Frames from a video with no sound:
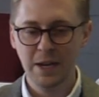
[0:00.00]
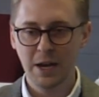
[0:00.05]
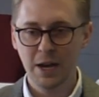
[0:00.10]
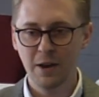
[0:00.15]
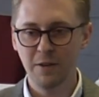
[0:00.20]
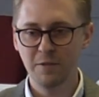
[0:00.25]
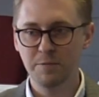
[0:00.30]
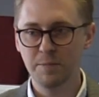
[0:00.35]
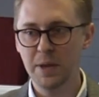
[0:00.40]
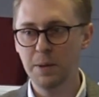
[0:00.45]

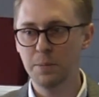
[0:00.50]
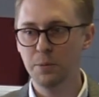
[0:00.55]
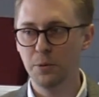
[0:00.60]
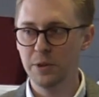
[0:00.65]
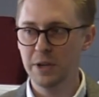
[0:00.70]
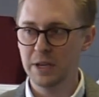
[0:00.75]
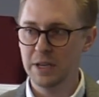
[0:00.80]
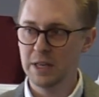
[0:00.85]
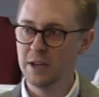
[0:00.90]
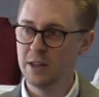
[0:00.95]
of people
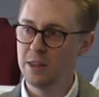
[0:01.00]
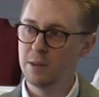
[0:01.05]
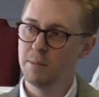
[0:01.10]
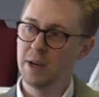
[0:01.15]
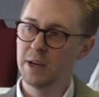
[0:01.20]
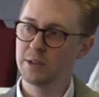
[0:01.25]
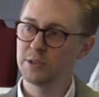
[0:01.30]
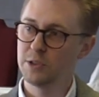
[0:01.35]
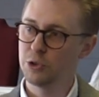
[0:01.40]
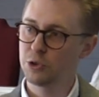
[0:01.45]
that get in the
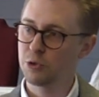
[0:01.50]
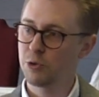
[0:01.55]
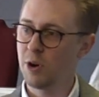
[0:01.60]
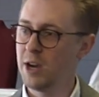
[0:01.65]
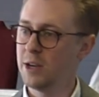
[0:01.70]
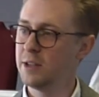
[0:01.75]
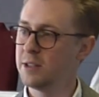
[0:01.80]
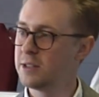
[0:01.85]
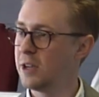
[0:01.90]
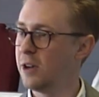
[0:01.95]
mix that
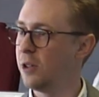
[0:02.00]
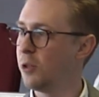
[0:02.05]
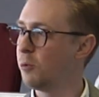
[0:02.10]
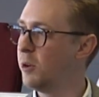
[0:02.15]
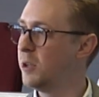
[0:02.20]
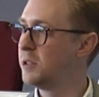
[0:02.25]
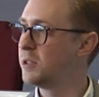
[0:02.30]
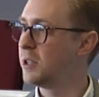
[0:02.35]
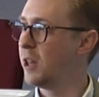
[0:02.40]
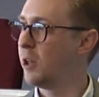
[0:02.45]
try to tell the
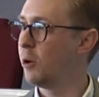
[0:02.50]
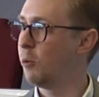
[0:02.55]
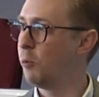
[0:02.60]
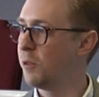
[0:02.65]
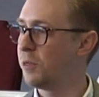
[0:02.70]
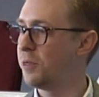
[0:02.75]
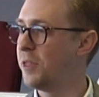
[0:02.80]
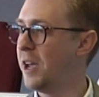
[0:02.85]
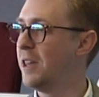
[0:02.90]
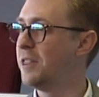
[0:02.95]
retailer
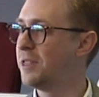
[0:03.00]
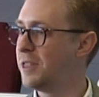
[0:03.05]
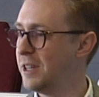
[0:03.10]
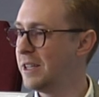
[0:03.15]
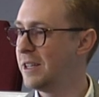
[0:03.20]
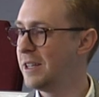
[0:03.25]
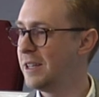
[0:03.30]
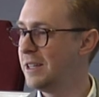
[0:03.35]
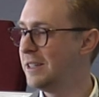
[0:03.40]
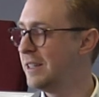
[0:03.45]
what they
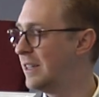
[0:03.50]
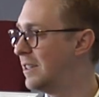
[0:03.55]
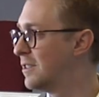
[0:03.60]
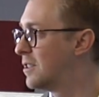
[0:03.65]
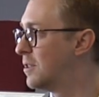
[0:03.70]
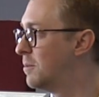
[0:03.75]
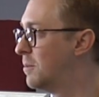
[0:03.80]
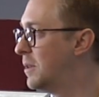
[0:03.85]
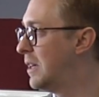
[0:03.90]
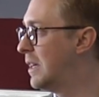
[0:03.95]
think it needs
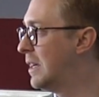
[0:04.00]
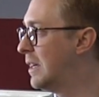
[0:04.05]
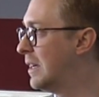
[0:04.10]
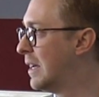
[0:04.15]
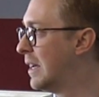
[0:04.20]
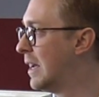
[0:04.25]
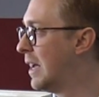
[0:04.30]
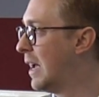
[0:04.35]
to be.